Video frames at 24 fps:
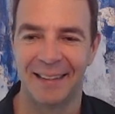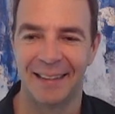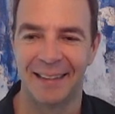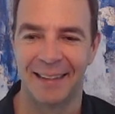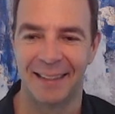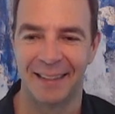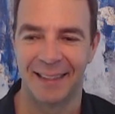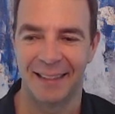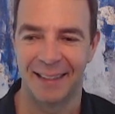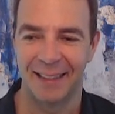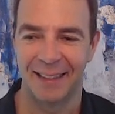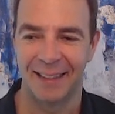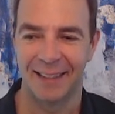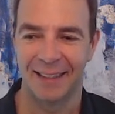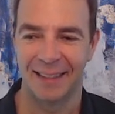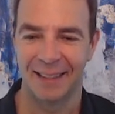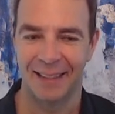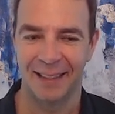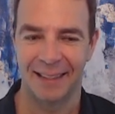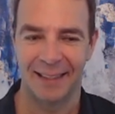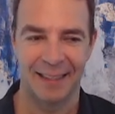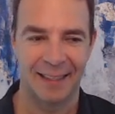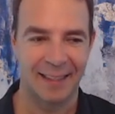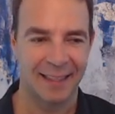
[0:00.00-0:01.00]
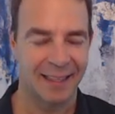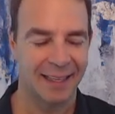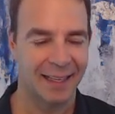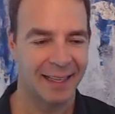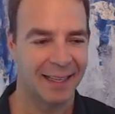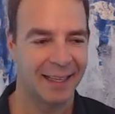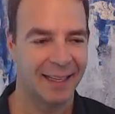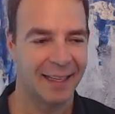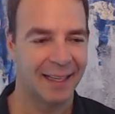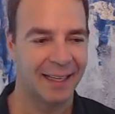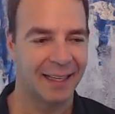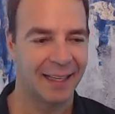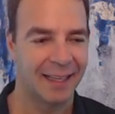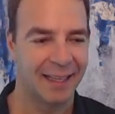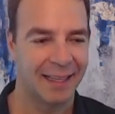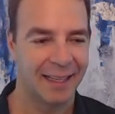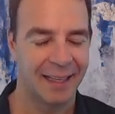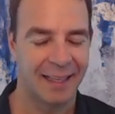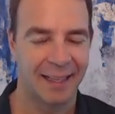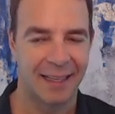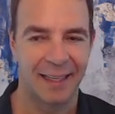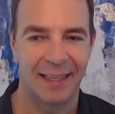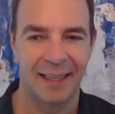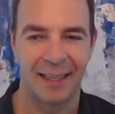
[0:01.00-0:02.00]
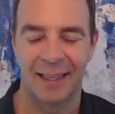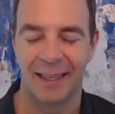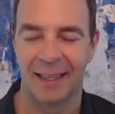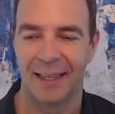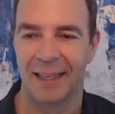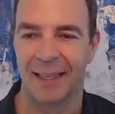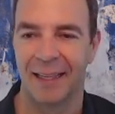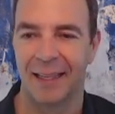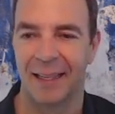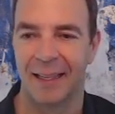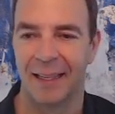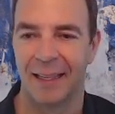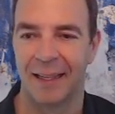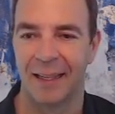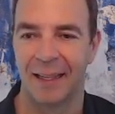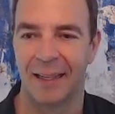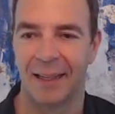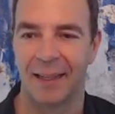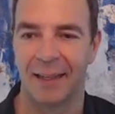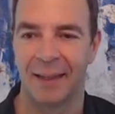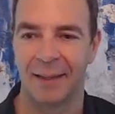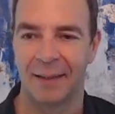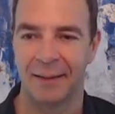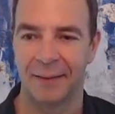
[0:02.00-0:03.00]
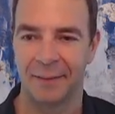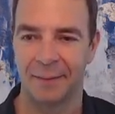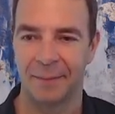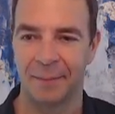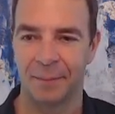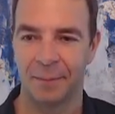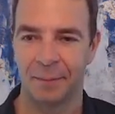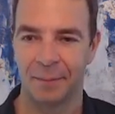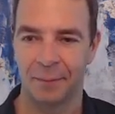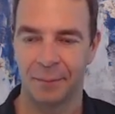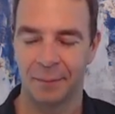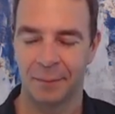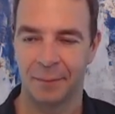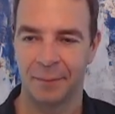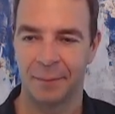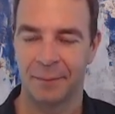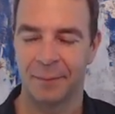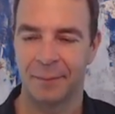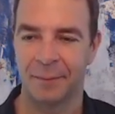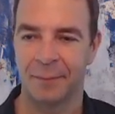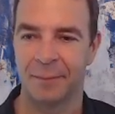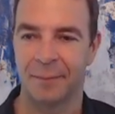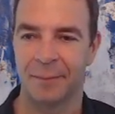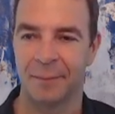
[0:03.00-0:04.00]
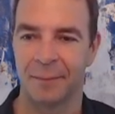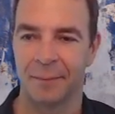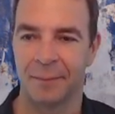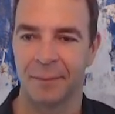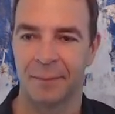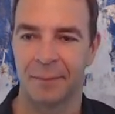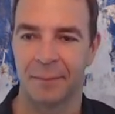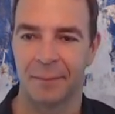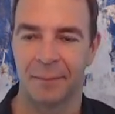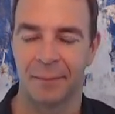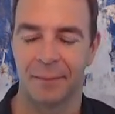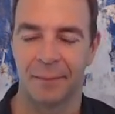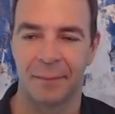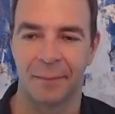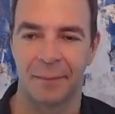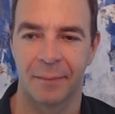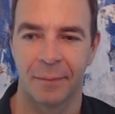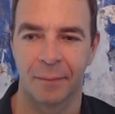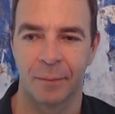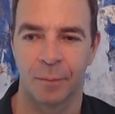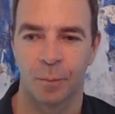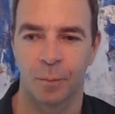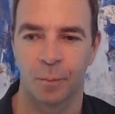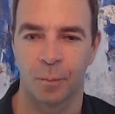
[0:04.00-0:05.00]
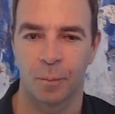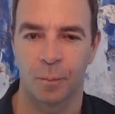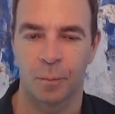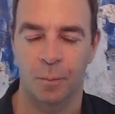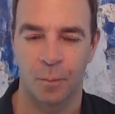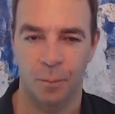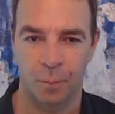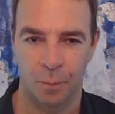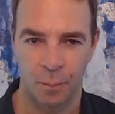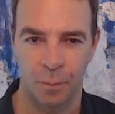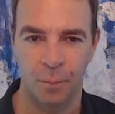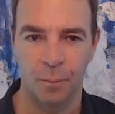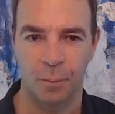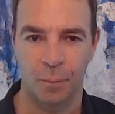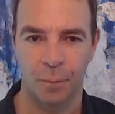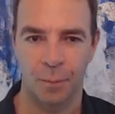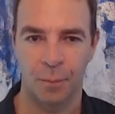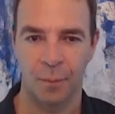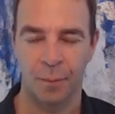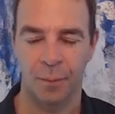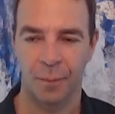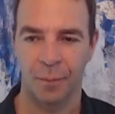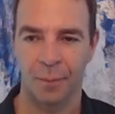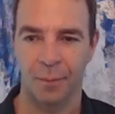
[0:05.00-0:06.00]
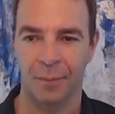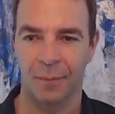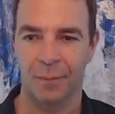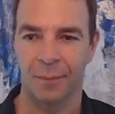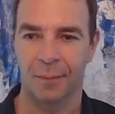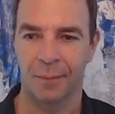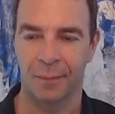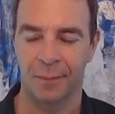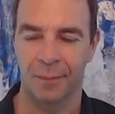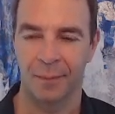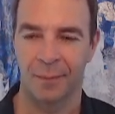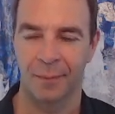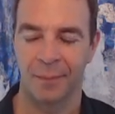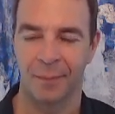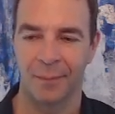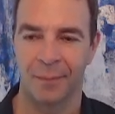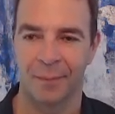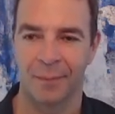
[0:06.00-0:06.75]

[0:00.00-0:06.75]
No words are spoken by the person on screen.